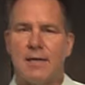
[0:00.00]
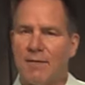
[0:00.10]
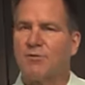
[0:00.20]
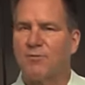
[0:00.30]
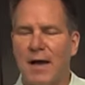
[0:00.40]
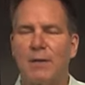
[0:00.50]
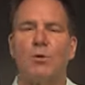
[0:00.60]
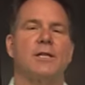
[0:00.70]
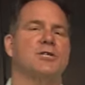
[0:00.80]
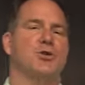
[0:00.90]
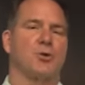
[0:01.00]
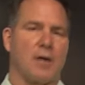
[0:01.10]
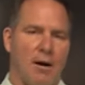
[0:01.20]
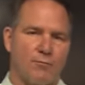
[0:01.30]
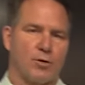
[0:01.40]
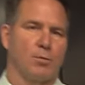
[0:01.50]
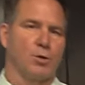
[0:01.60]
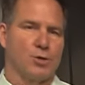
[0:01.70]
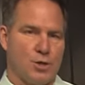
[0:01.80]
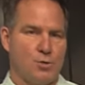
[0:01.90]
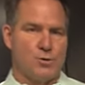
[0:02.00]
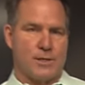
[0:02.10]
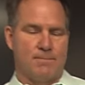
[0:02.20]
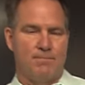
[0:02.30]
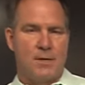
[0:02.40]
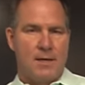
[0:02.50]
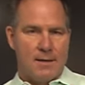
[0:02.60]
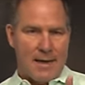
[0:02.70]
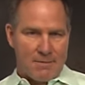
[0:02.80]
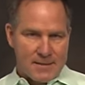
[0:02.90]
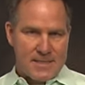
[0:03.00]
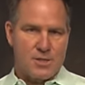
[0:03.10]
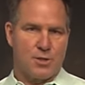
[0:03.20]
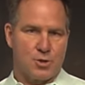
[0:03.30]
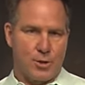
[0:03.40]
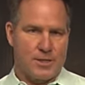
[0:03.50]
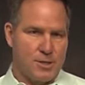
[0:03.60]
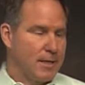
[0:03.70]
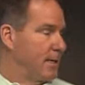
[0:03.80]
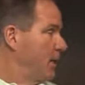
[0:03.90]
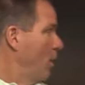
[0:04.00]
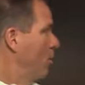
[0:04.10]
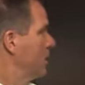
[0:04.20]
you have to find one that you're comfortable using. Now, these are the tricks you need to know.